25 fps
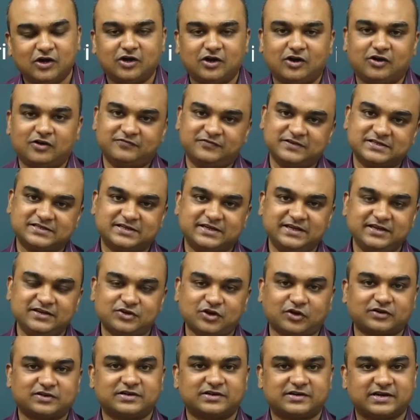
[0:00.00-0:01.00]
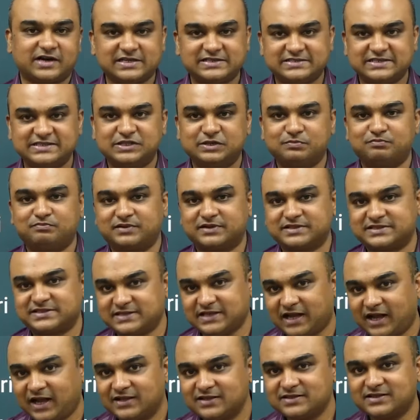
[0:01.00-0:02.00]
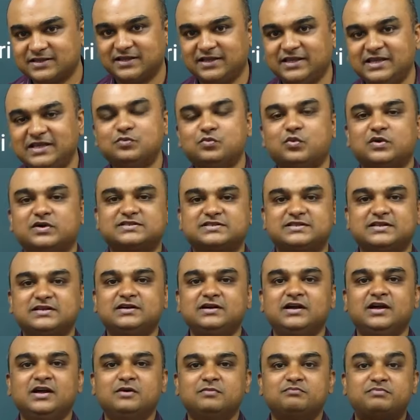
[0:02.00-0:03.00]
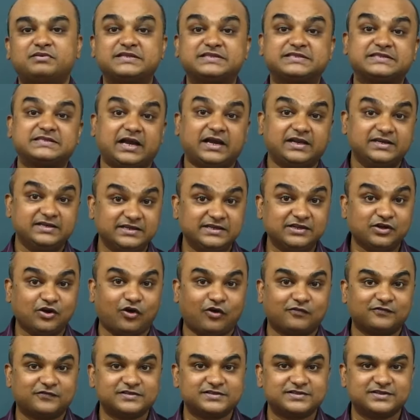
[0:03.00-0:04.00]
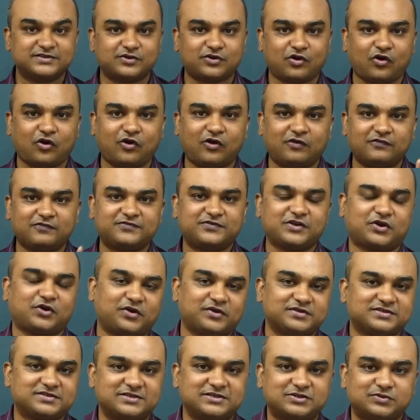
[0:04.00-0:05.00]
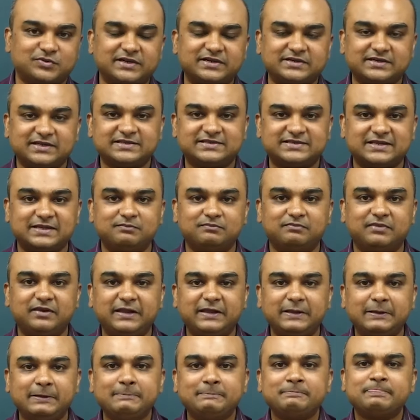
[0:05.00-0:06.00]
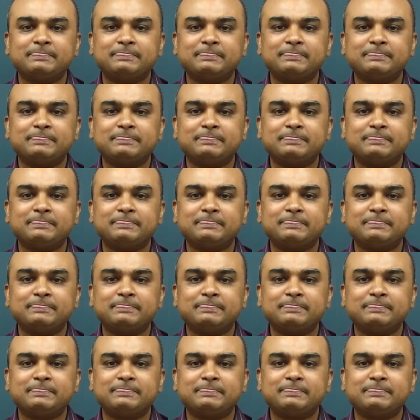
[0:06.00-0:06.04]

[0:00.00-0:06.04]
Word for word: Obviously Doctor Rajendra Prasad, he was the presiding officer of the Constituent Assembly,